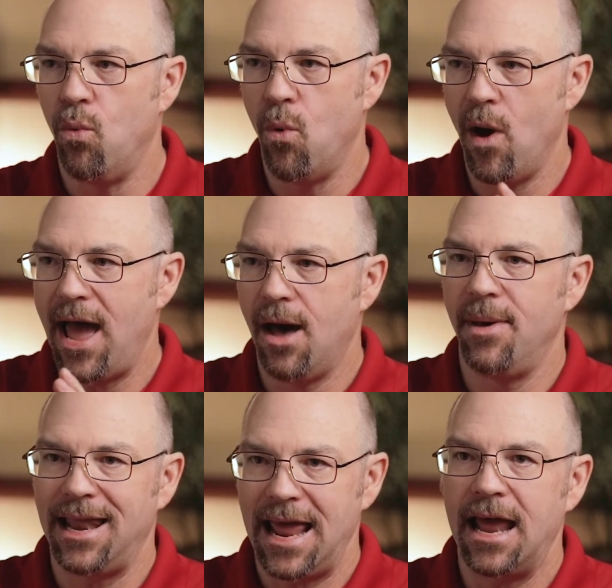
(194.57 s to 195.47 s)
how am I
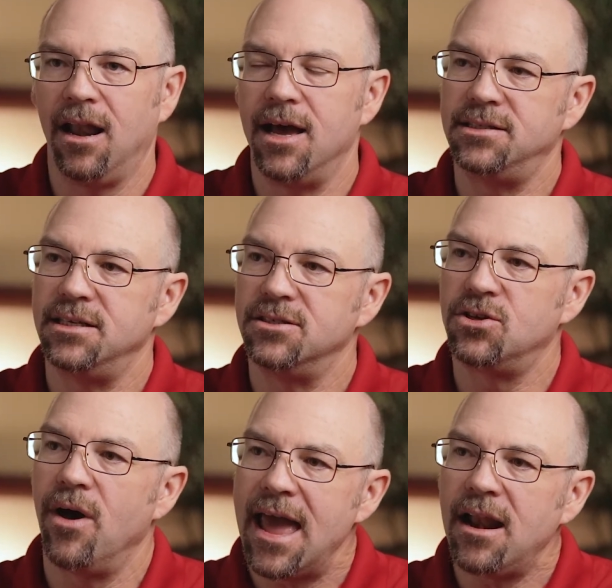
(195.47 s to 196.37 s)
going to analyze it? And
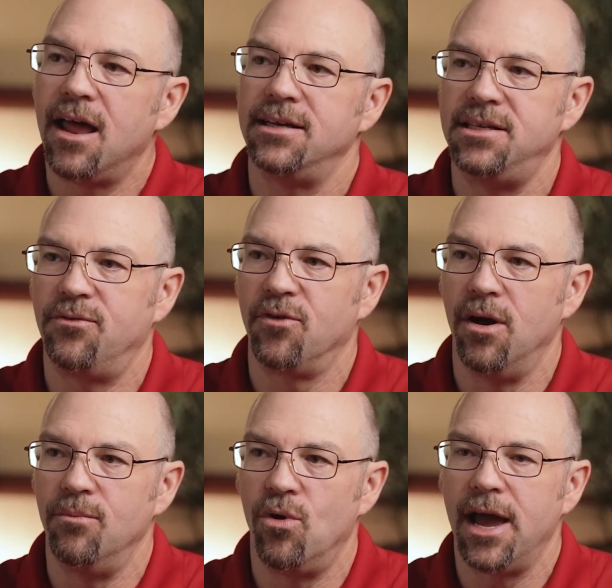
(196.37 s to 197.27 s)
so I analyzed it
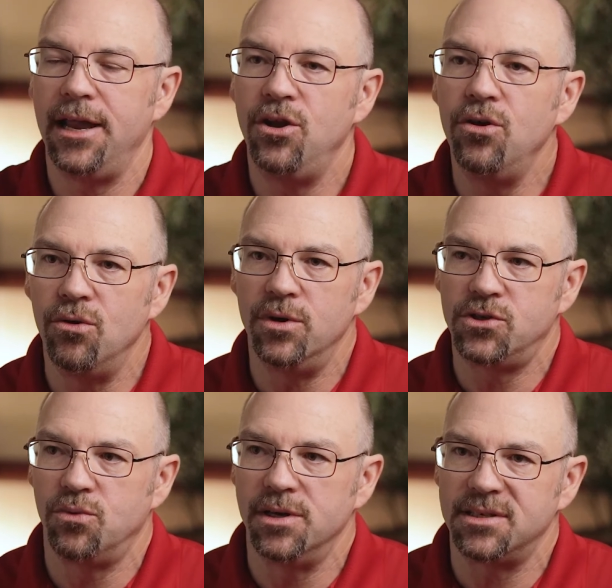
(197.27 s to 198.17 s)
from what I knew,
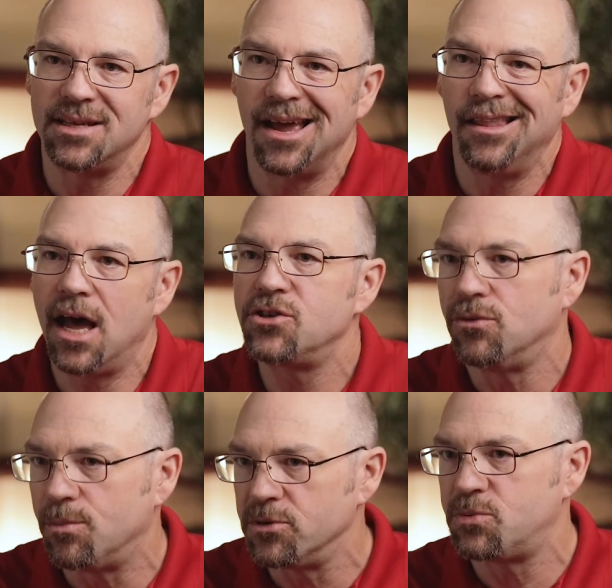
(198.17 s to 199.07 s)
which was a
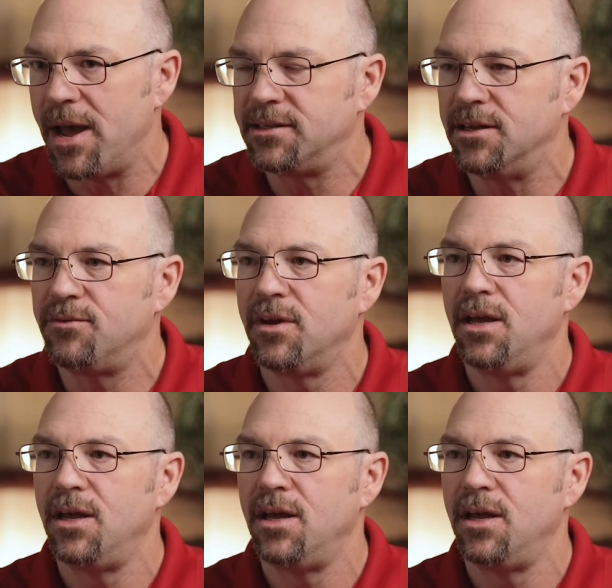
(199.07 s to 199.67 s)
psychological perspective.